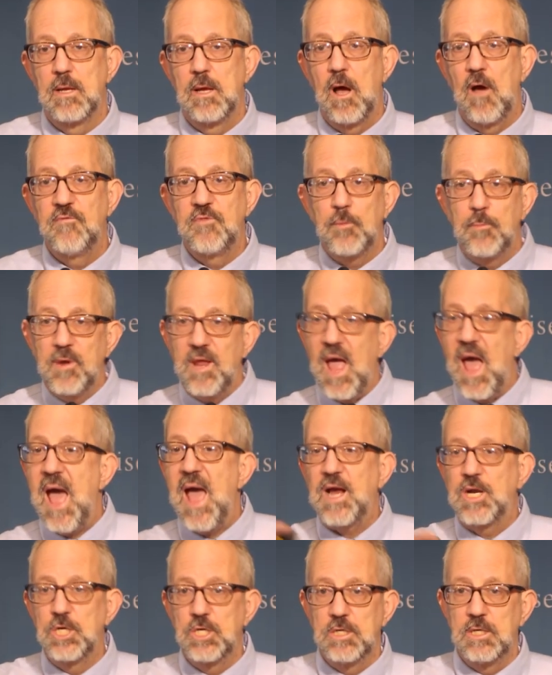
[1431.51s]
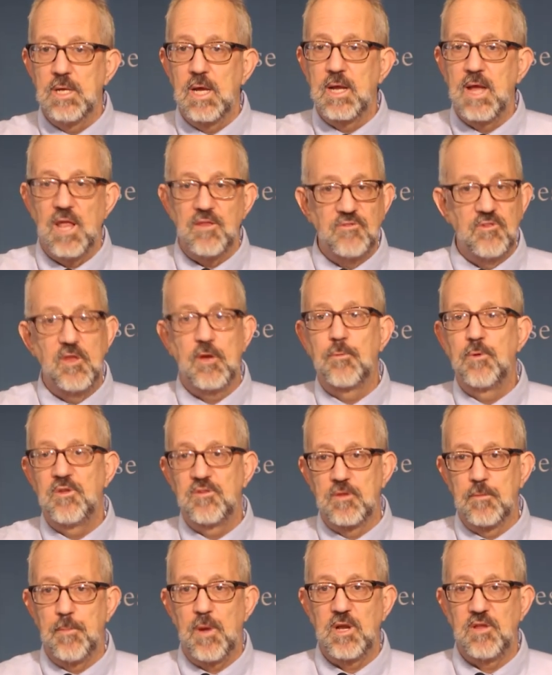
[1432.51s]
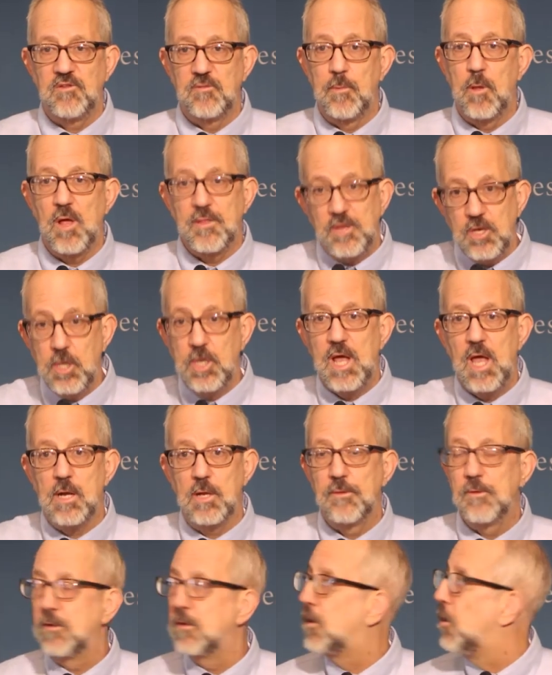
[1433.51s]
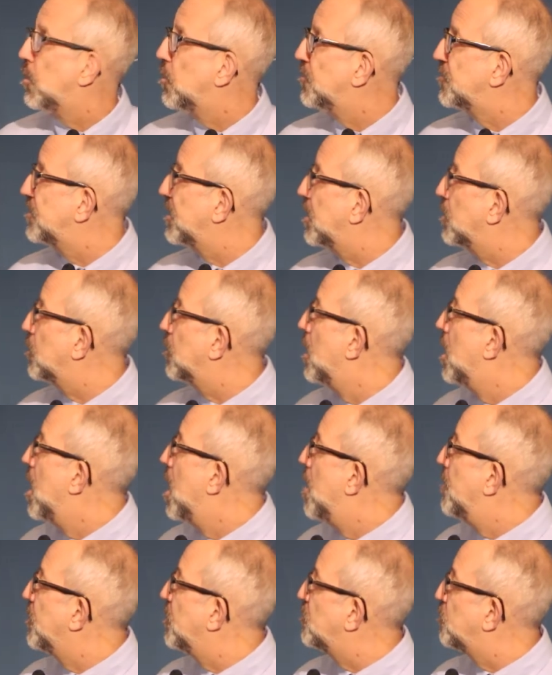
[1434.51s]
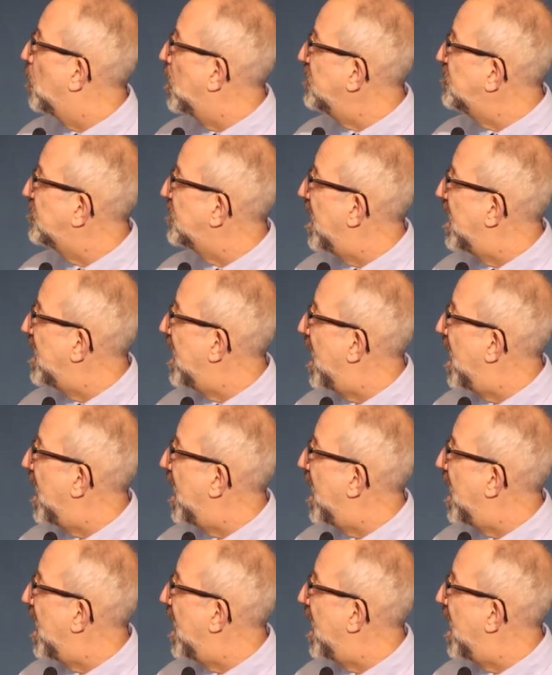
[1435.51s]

of the reaction against the increase in the money supply that you get under the gold standard. Because once that